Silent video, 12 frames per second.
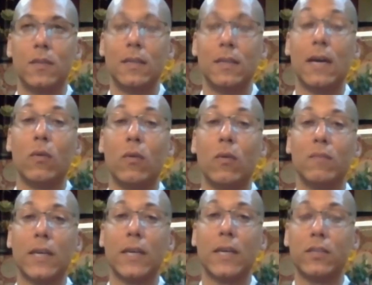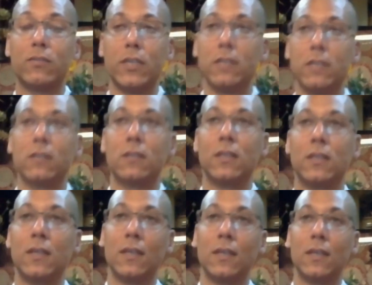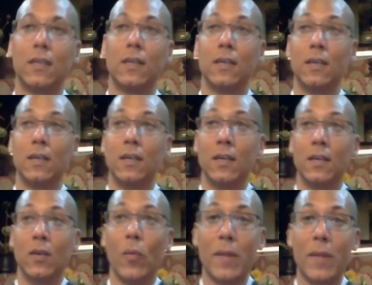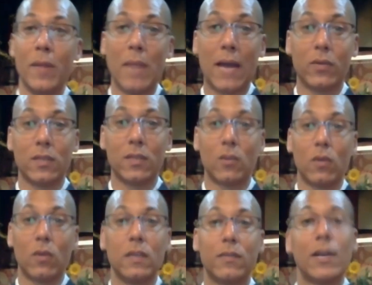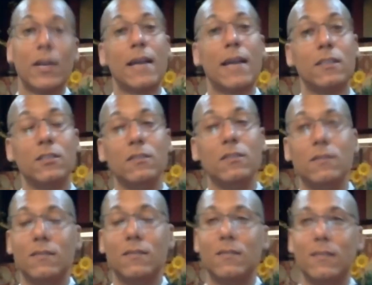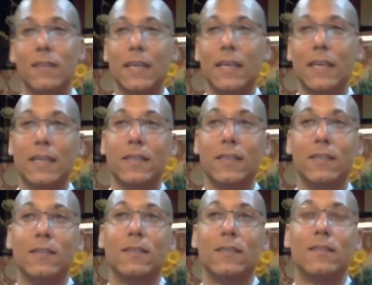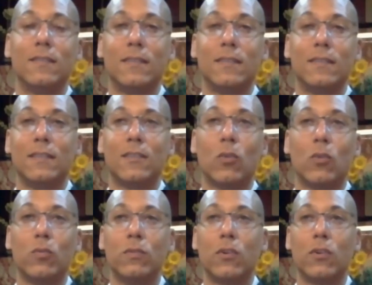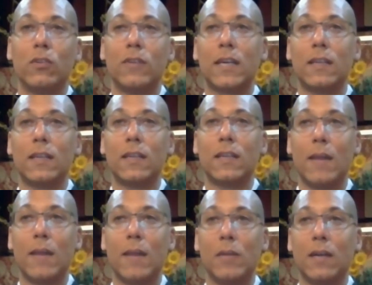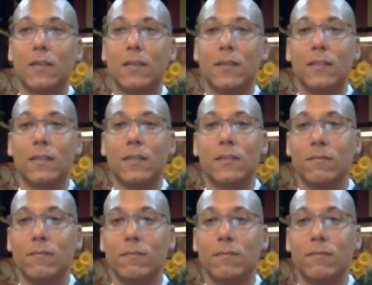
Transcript: Now, one of my good friends went back with a totally different attitude and told her directly, "I'm not gonna,